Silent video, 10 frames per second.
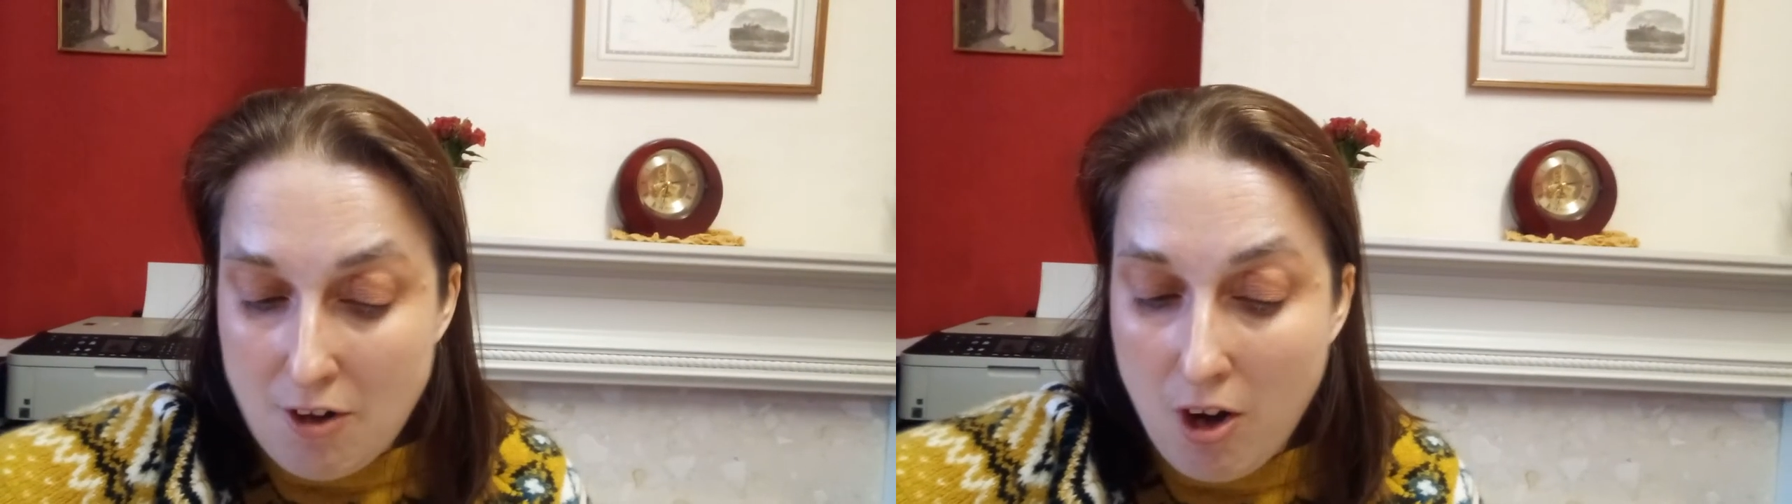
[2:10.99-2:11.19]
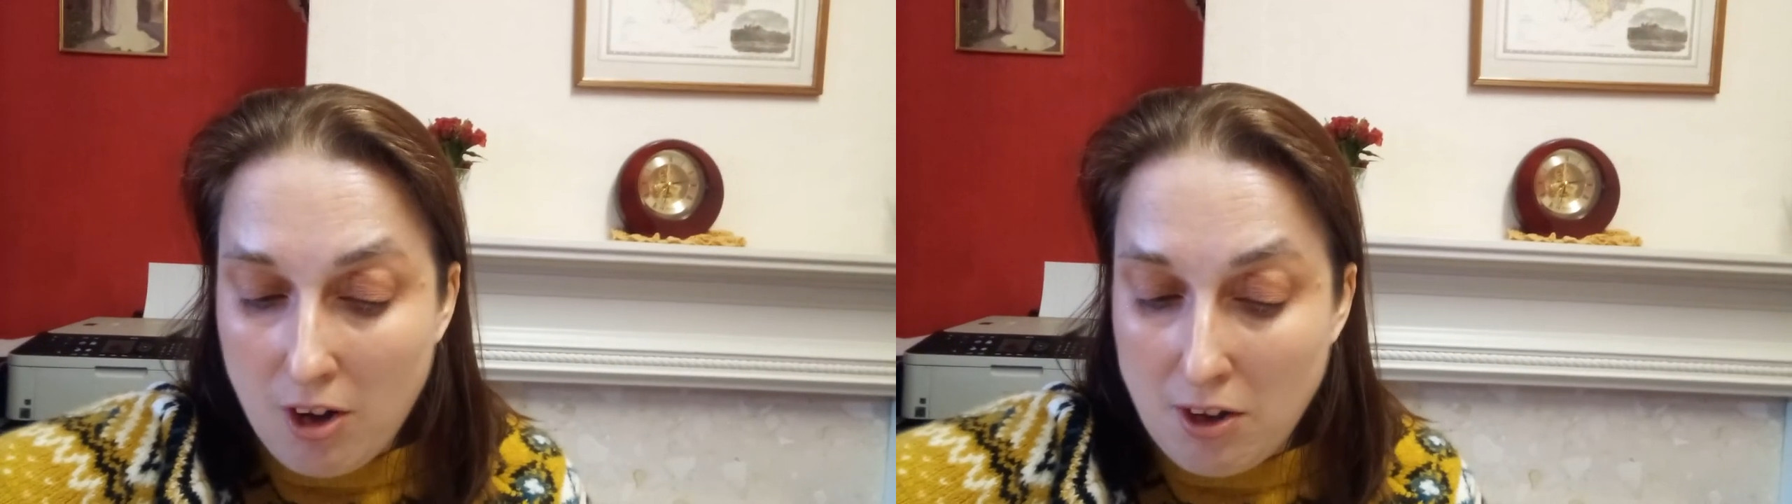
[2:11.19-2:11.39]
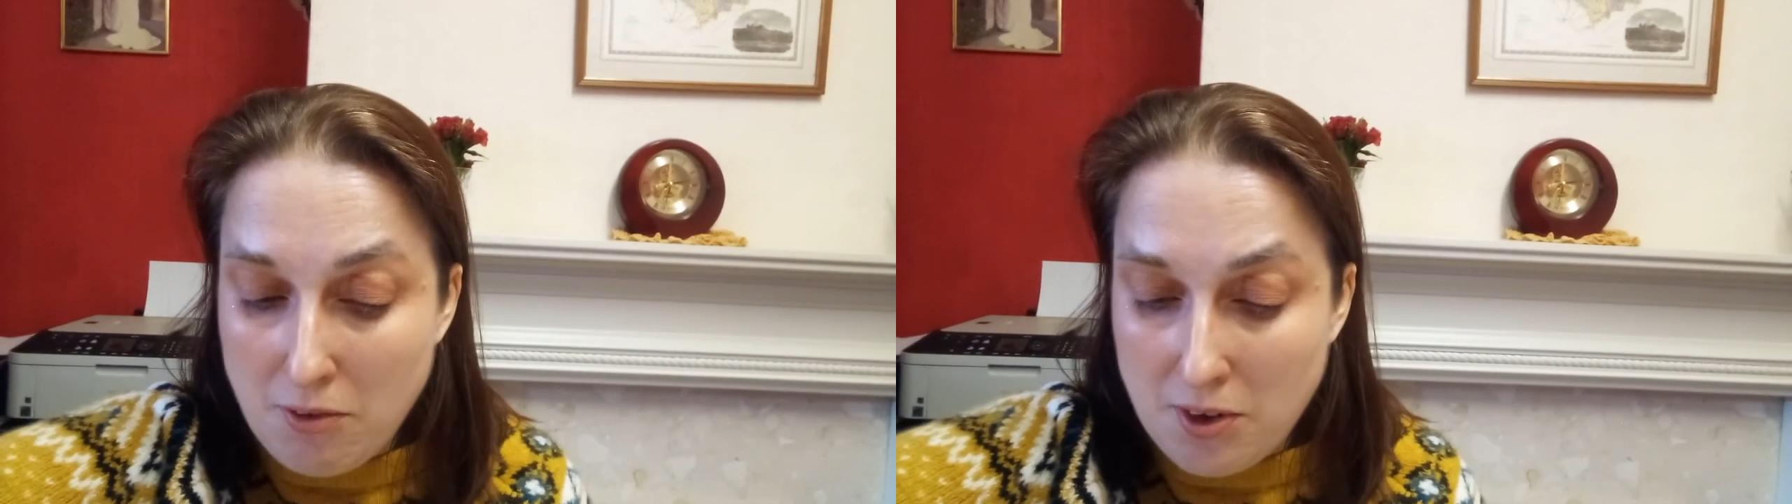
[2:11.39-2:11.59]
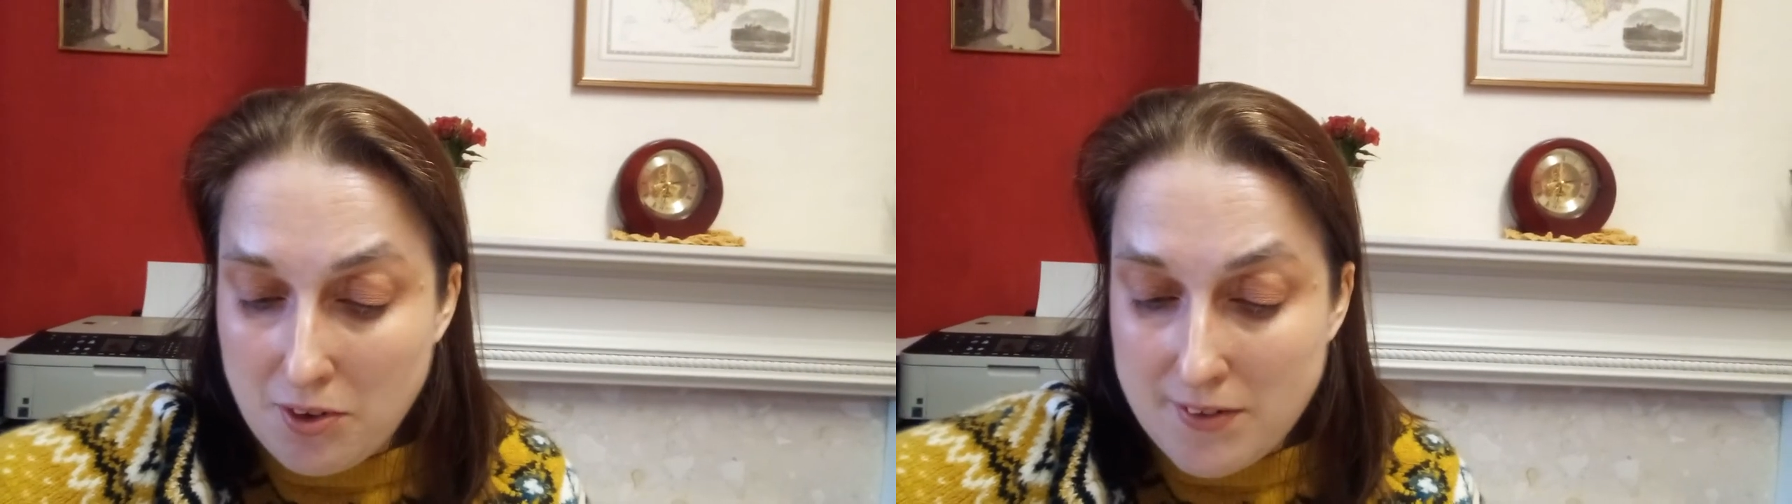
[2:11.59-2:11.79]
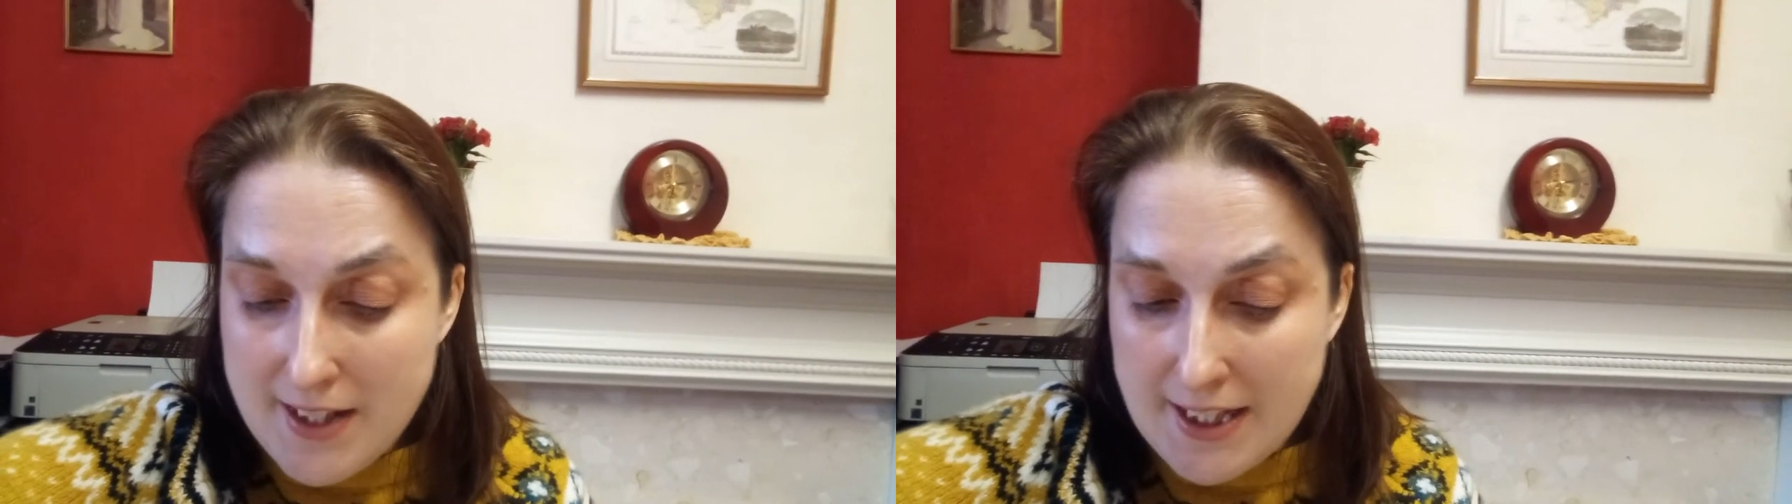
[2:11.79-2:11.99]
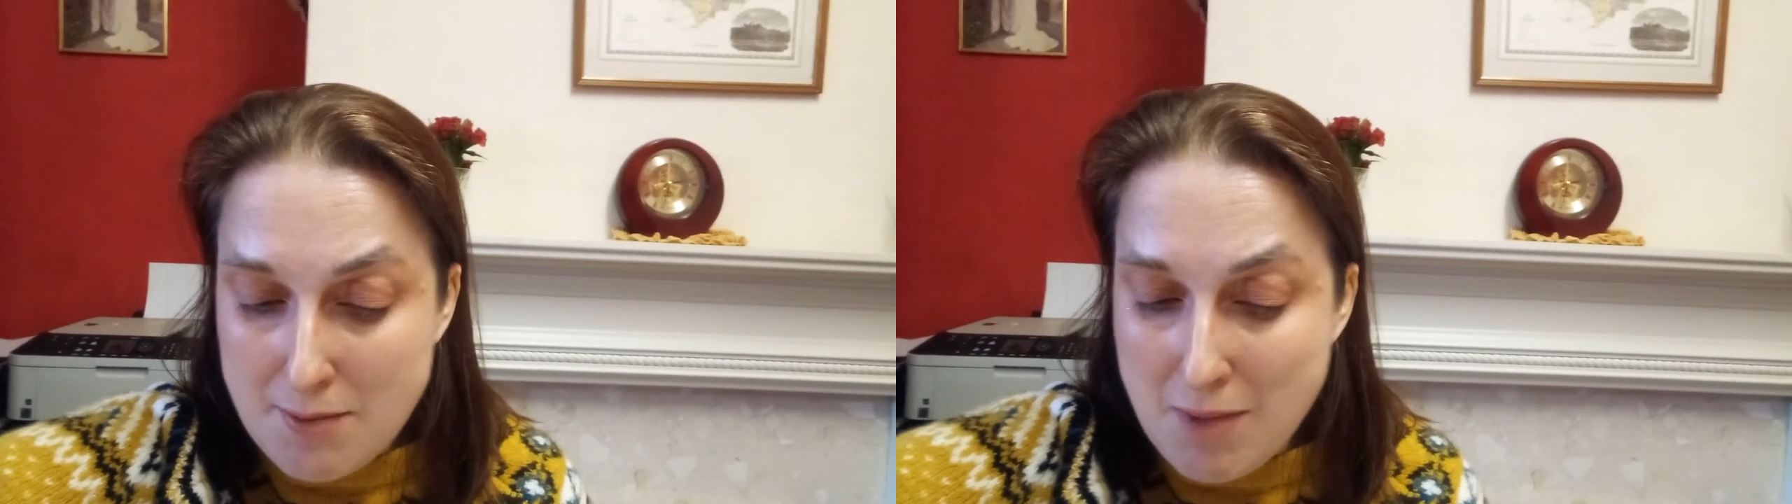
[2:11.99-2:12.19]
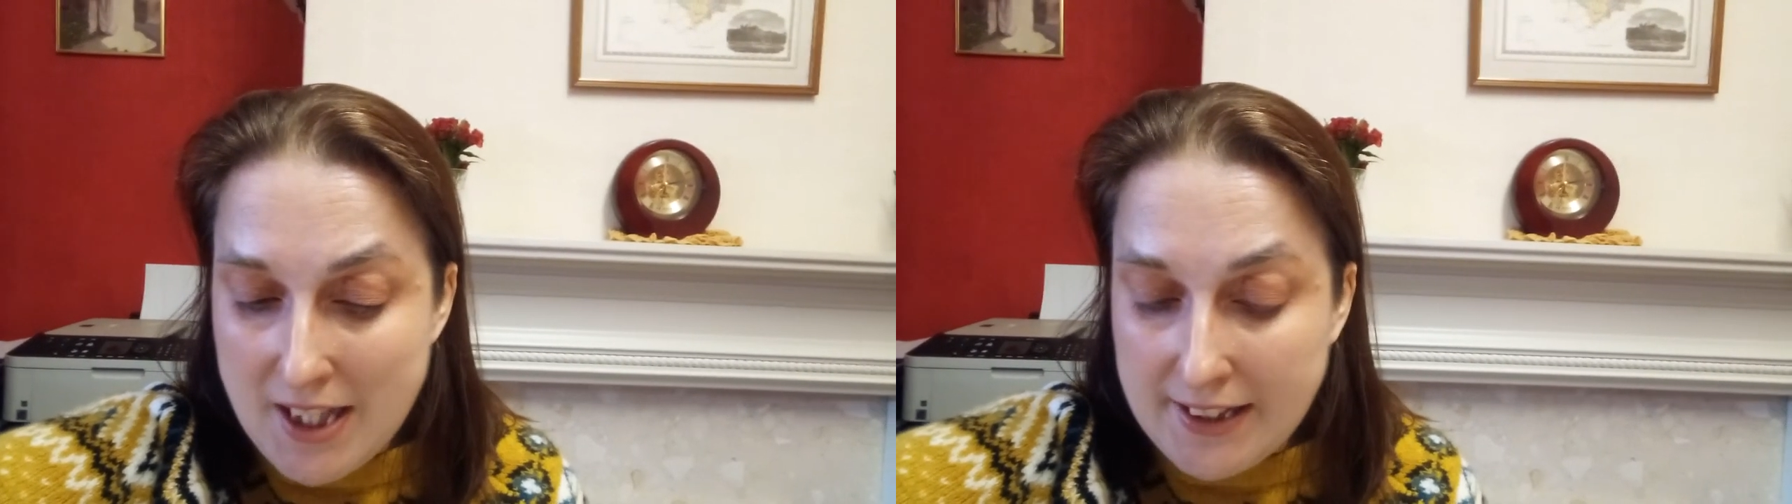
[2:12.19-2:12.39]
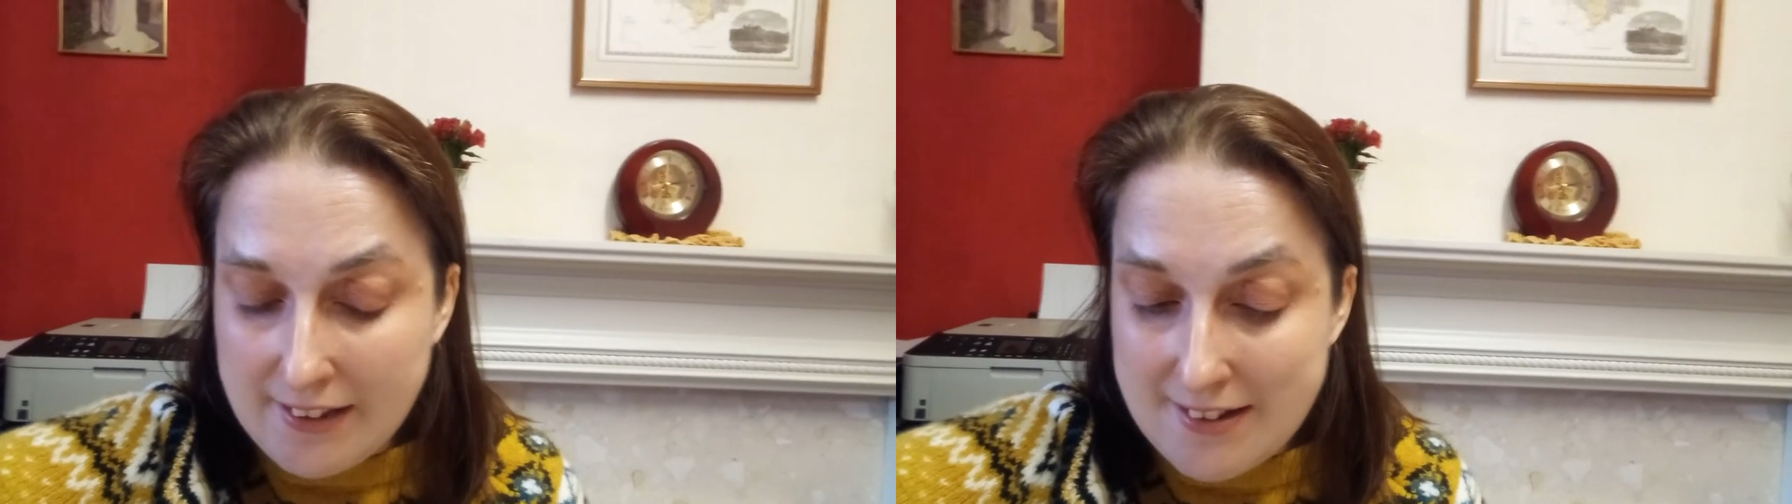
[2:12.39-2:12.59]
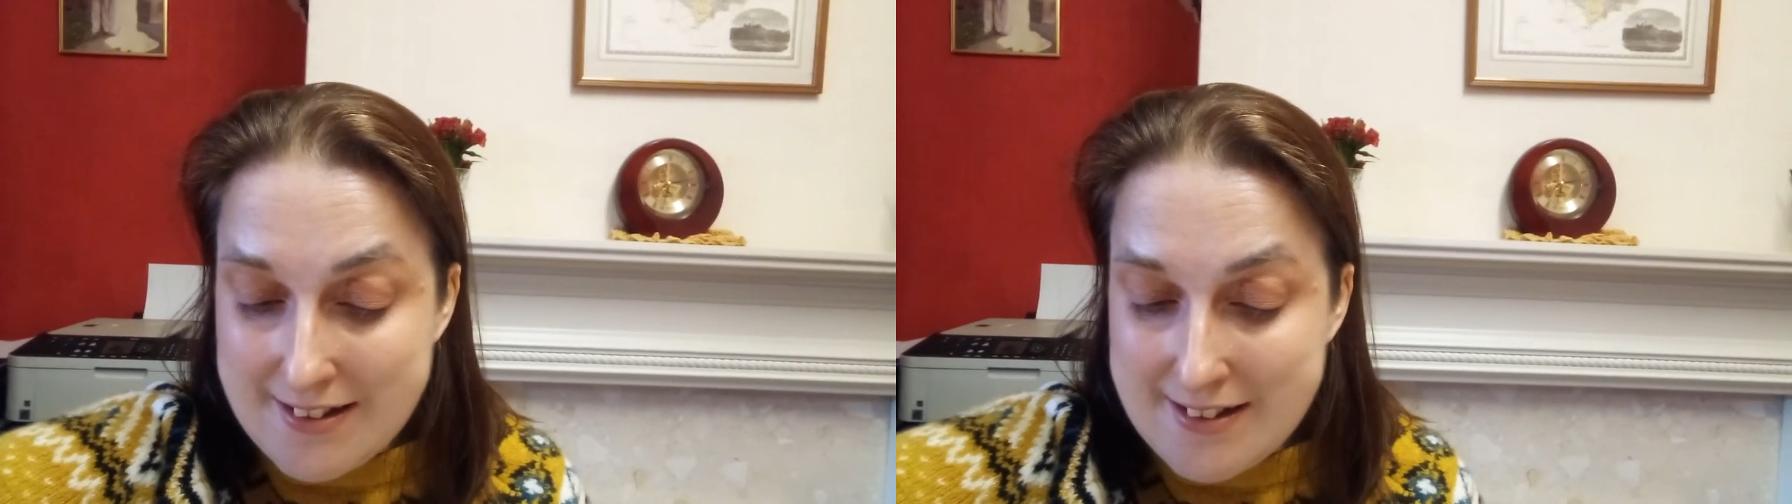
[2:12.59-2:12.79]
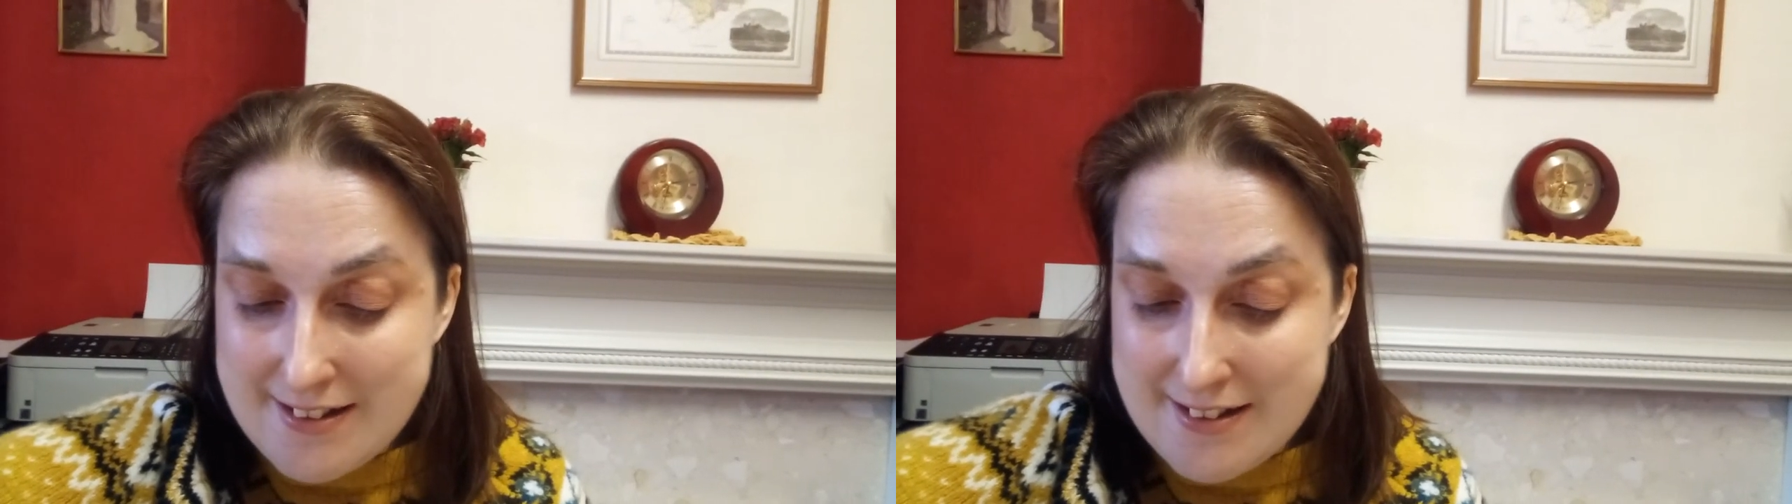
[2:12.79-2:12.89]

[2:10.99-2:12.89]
holidaymakers